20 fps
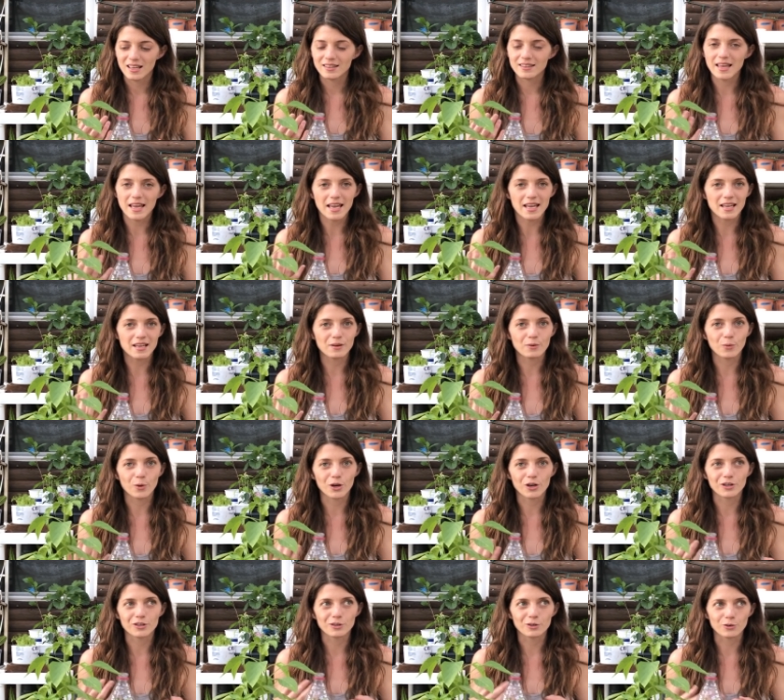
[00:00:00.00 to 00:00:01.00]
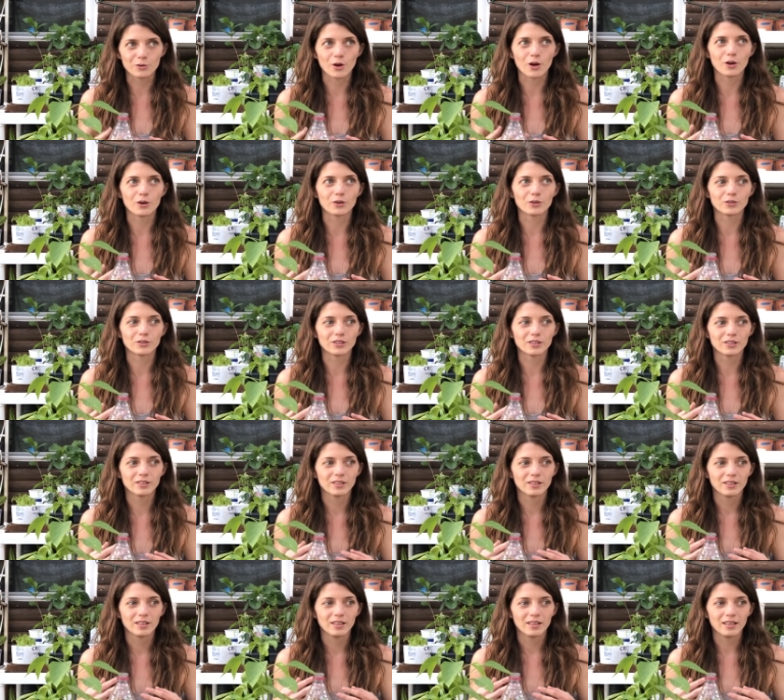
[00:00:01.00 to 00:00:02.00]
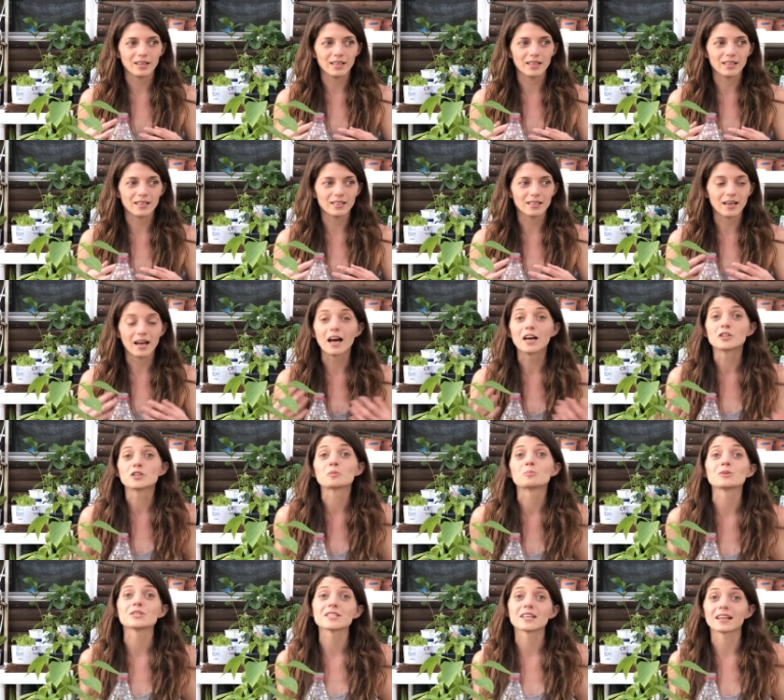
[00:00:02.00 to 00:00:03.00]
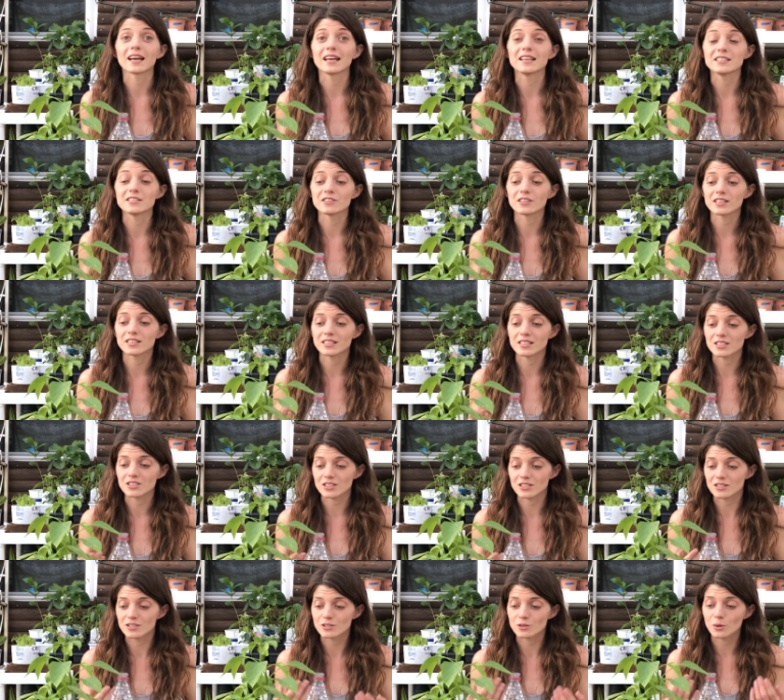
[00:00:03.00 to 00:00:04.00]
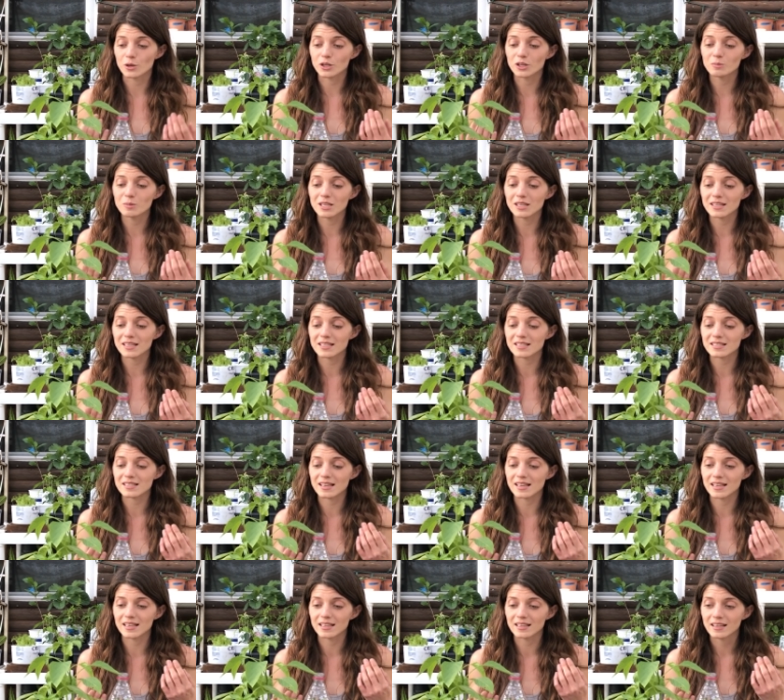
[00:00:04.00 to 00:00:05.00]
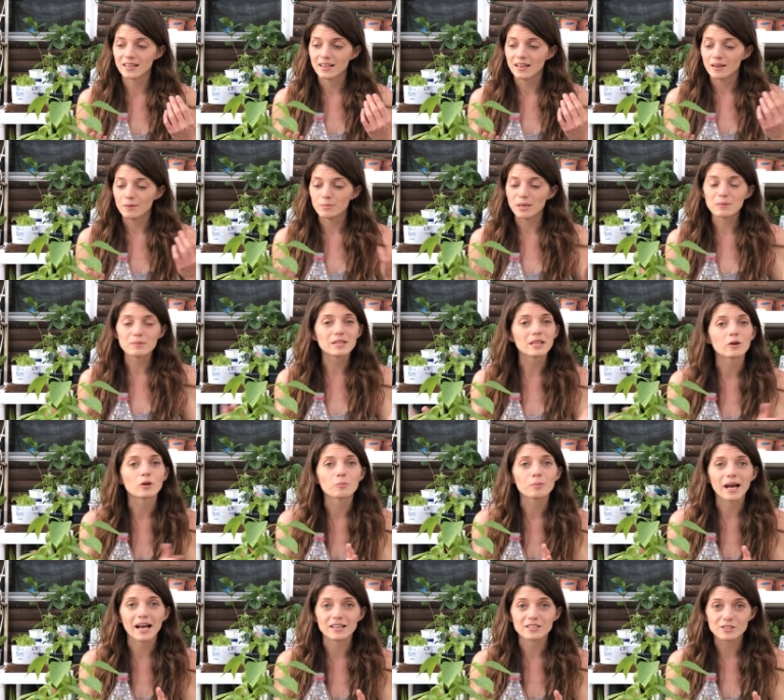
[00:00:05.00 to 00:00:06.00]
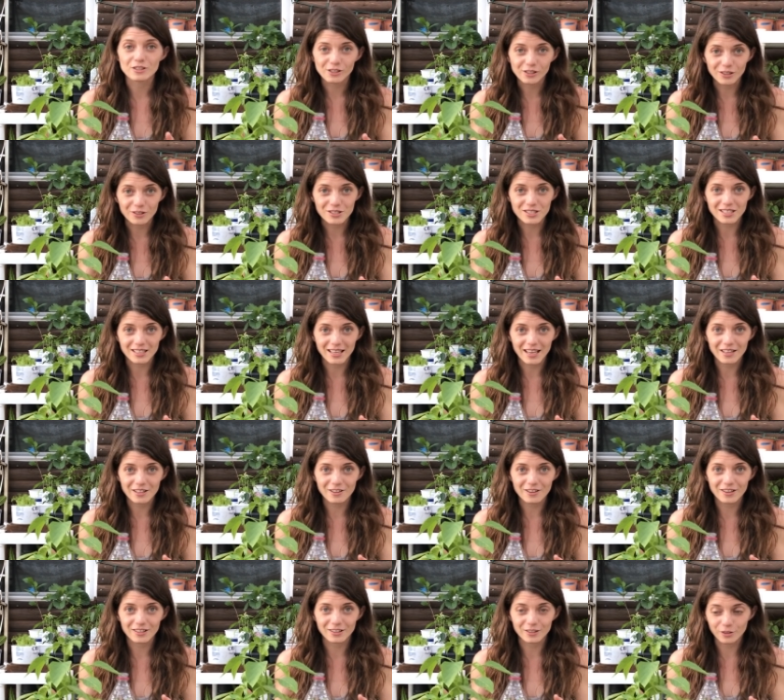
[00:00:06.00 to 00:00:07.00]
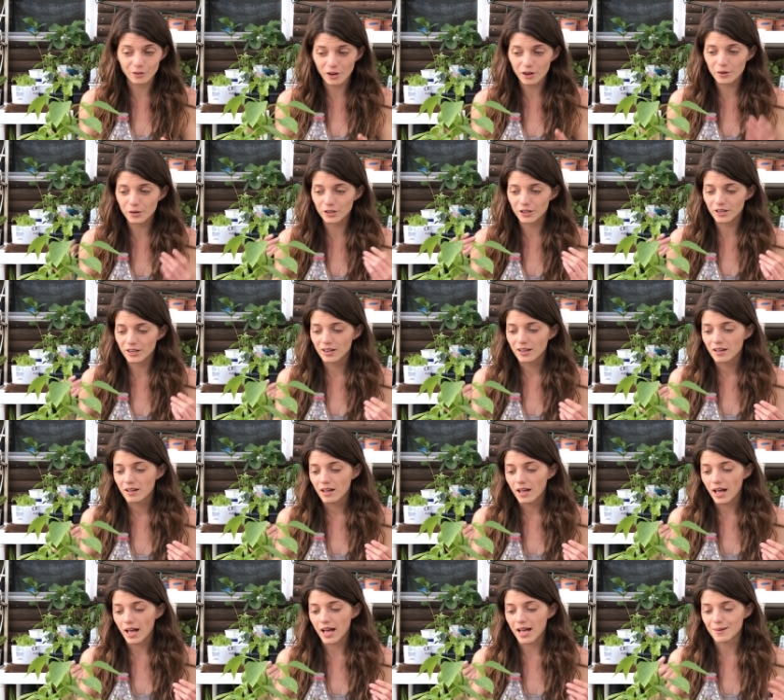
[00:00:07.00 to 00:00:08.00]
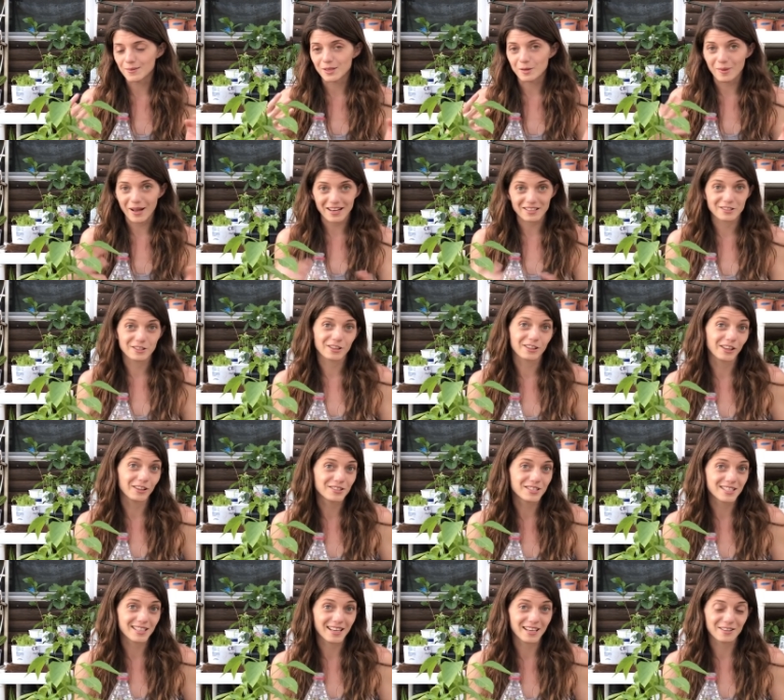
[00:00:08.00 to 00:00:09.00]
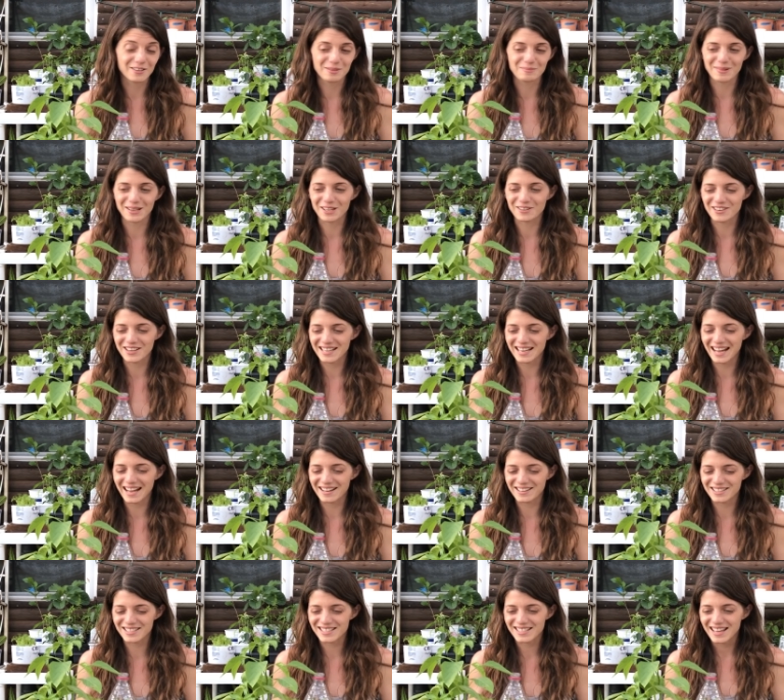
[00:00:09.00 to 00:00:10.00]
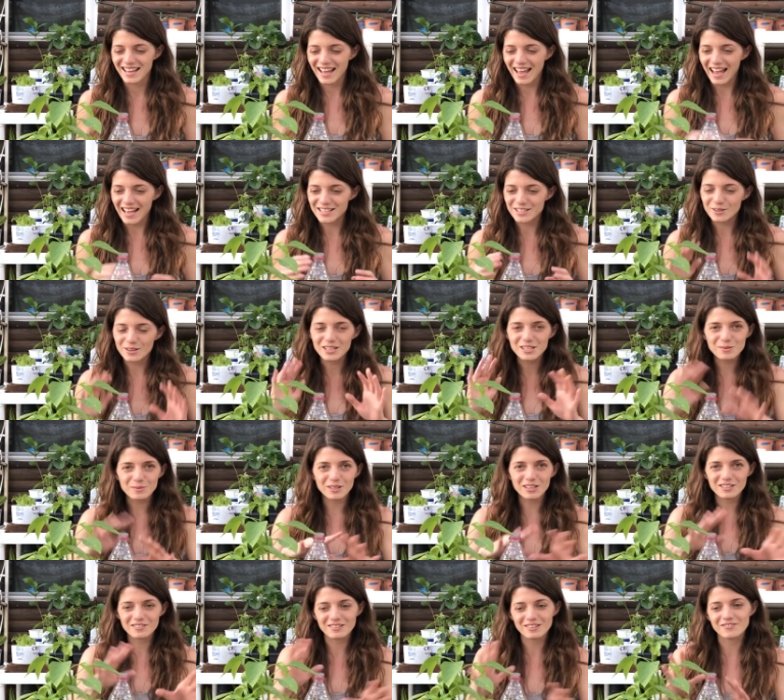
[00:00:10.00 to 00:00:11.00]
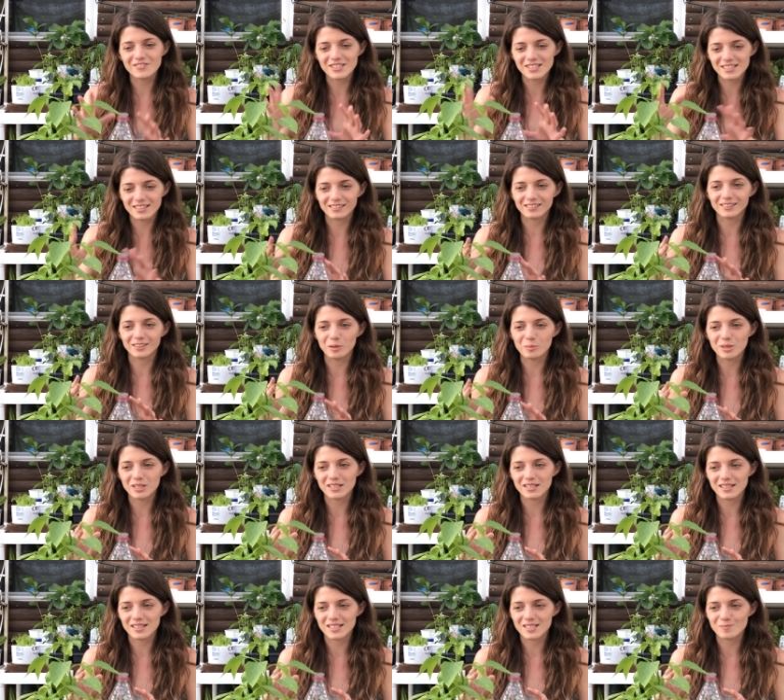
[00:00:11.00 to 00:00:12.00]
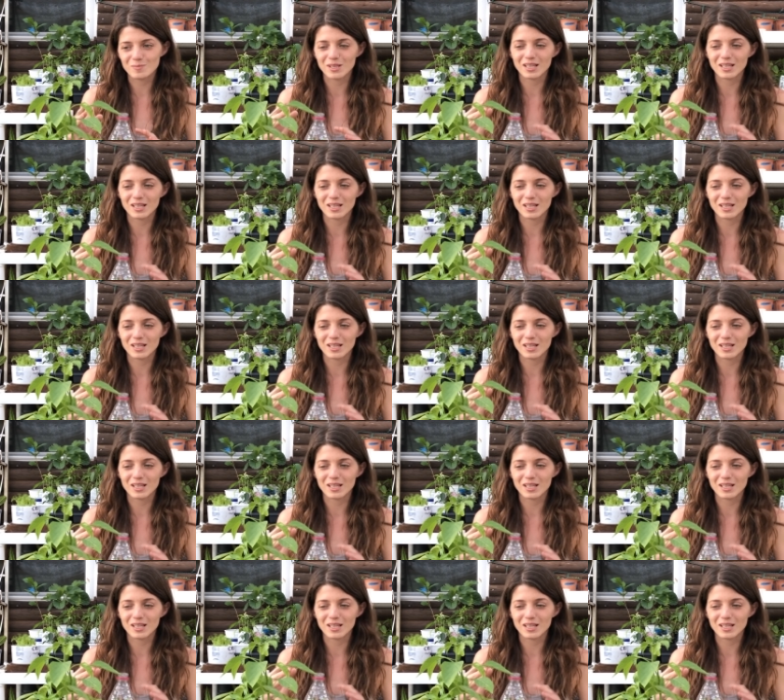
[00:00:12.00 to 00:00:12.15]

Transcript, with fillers: they weren't grown in 100% ideal conditions. So it could be things like maybe they were packed too close together at the grower, um, they're packed too close together in my greenhouse, and so I just wanted to revisit a little bit of this